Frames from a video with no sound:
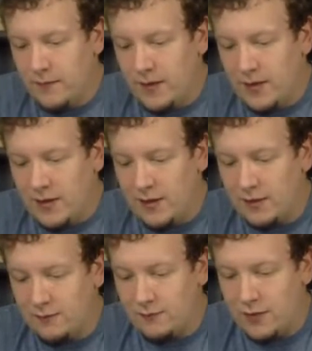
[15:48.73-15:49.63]

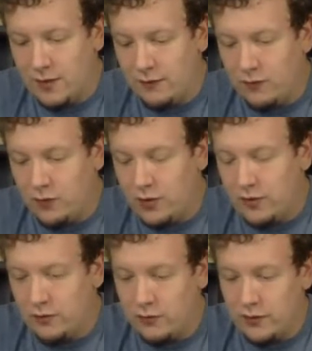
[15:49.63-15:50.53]
and give her
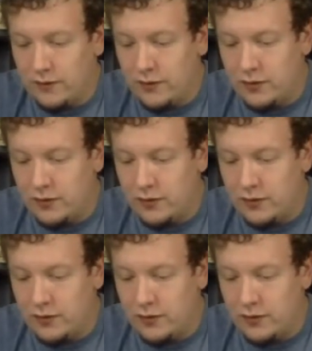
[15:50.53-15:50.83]
one or even